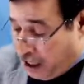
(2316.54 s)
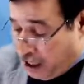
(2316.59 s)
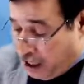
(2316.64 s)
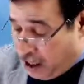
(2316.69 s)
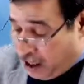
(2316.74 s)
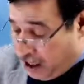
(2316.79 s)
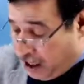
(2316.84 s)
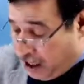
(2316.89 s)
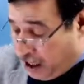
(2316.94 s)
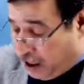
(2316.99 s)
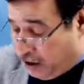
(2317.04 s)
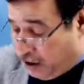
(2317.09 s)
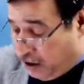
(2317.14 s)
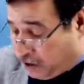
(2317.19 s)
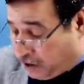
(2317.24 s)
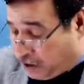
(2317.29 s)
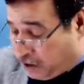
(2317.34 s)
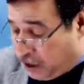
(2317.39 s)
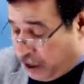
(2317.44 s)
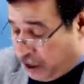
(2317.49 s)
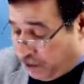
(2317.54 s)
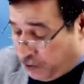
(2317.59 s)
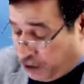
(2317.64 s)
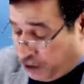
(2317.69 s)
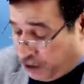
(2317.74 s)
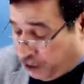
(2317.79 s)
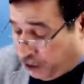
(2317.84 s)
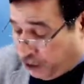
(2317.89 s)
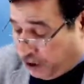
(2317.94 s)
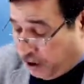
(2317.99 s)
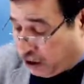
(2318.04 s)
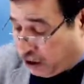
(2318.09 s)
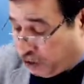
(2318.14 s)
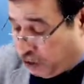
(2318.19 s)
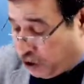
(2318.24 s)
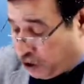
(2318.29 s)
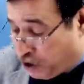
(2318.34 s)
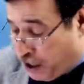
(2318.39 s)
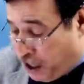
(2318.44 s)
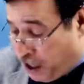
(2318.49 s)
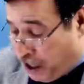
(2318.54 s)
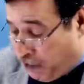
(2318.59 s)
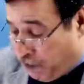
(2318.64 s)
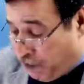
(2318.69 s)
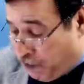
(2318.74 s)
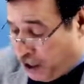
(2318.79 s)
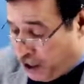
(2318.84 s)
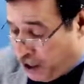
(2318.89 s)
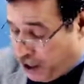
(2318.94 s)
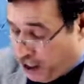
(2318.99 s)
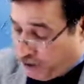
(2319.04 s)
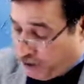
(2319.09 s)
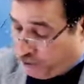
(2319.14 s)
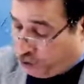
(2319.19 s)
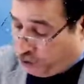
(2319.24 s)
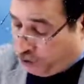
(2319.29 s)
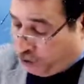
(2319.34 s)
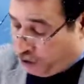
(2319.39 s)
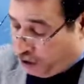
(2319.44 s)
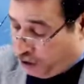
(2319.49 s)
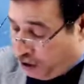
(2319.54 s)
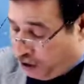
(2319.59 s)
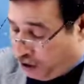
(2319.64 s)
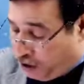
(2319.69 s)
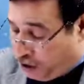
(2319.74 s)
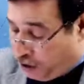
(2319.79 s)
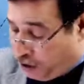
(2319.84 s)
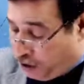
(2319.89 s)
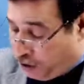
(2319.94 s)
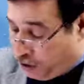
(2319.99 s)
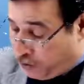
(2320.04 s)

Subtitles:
any stamp duties which I may have to incur.